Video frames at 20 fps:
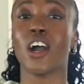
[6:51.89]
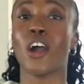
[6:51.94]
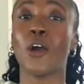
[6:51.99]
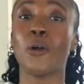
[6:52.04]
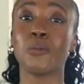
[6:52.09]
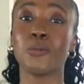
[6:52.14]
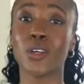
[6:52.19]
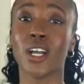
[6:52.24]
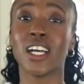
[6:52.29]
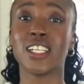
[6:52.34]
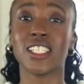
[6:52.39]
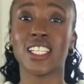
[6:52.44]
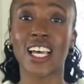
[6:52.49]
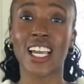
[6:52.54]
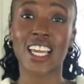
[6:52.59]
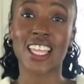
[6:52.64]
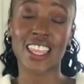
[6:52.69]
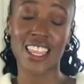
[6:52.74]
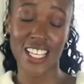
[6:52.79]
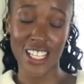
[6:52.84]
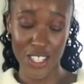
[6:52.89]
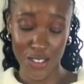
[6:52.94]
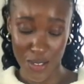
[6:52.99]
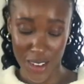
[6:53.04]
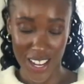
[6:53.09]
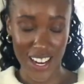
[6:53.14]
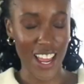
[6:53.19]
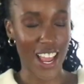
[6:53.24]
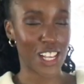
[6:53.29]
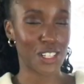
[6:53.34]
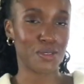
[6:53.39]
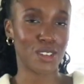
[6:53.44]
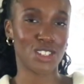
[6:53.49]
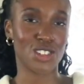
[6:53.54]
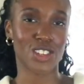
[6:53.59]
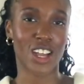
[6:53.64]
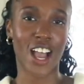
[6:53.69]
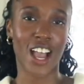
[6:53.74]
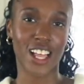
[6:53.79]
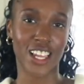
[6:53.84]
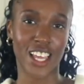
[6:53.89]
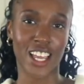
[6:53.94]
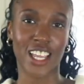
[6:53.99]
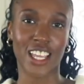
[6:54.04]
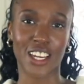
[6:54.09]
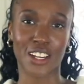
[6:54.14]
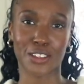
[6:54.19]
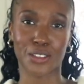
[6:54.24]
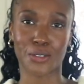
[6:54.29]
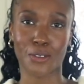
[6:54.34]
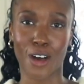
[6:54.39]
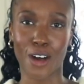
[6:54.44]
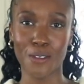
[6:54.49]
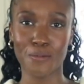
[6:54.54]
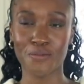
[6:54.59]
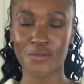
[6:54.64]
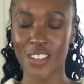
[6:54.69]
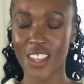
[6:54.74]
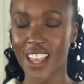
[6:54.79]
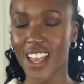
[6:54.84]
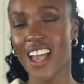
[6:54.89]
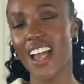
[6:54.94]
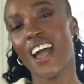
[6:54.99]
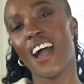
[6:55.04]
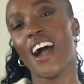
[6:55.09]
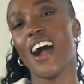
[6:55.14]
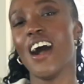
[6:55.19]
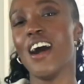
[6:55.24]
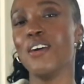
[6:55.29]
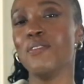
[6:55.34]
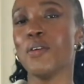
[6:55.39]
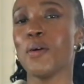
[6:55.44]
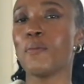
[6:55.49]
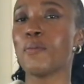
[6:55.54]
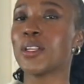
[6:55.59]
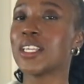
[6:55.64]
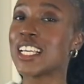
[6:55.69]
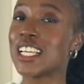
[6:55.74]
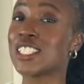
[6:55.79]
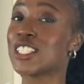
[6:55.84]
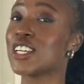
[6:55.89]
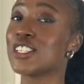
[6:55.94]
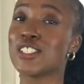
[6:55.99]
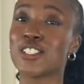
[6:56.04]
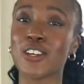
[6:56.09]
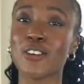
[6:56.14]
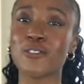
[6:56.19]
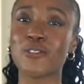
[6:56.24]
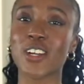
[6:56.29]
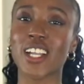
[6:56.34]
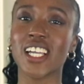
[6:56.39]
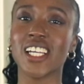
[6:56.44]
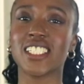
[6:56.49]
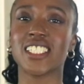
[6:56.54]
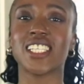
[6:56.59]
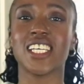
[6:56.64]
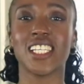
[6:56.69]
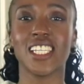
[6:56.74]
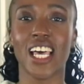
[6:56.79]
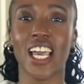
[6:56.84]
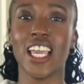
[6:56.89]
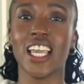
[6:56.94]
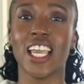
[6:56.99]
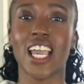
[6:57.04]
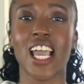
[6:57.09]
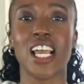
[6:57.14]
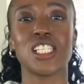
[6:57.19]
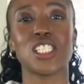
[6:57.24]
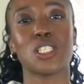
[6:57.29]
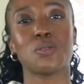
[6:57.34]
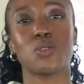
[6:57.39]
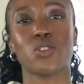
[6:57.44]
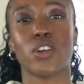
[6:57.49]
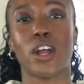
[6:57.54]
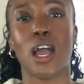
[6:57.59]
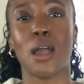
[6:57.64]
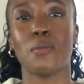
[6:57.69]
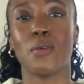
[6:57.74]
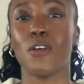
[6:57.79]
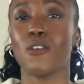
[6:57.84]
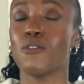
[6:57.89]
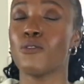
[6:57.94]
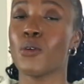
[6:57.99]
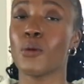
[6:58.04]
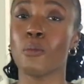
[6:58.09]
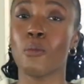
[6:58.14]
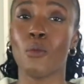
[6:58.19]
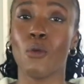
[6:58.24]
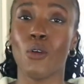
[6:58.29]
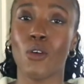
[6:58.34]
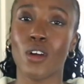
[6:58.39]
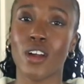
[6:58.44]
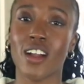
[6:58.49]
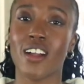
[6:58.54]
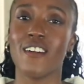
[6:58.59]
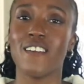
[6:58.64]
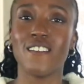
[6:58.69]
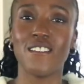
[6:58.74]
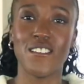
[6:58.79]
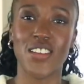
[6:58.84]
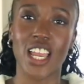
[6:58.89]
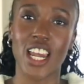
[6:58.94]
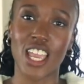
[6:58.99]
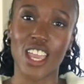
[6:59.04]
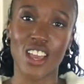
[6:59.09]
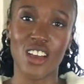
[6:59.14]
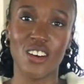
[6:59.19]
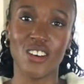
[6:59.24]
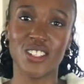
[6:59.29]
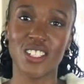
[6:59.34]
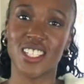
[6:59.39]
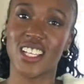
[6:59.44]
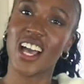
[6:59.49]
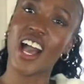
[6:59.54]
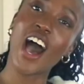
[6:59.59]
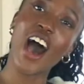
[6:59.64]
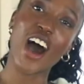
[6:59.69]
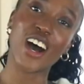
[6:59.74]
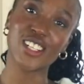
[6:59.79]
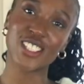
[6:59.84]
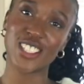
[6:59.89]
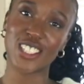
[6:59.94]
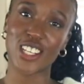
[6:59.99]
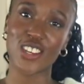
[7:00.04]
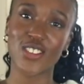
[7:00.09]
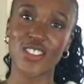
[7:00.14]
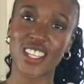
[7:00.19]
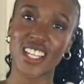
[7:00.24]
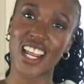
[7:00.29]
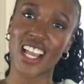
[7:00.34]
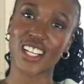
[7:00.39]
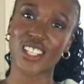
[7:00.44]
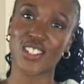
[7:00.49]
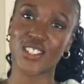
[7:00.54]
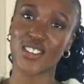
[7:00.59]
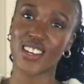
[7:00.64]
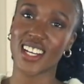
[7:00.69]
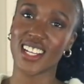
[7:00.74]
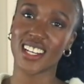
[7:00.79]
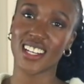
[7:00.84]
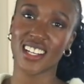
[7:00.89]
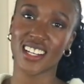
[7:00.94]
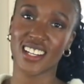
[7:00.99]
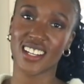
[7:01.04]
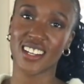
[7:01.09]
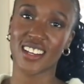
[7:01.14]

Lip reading: I hope you guys like this one as much as I like it as well. Please don't forget to like and subscribe for more videos. I'll see you in the next one.